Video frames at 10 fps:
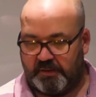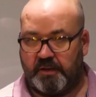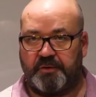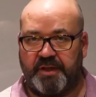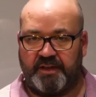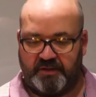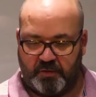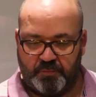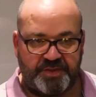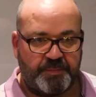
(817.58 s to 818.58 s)
Okay,
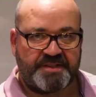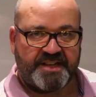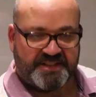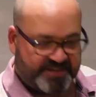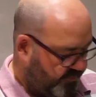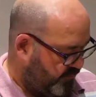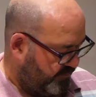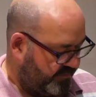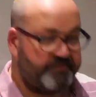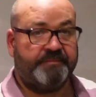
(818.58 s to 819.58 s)
on with the potato.
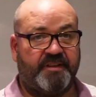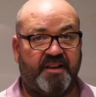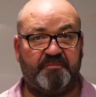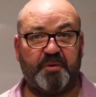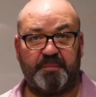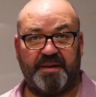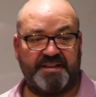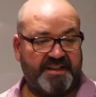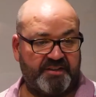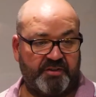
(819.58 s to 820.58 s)
I've put a
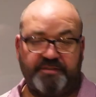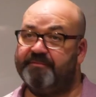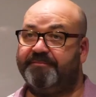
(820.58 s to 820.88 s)
Band-Aid on.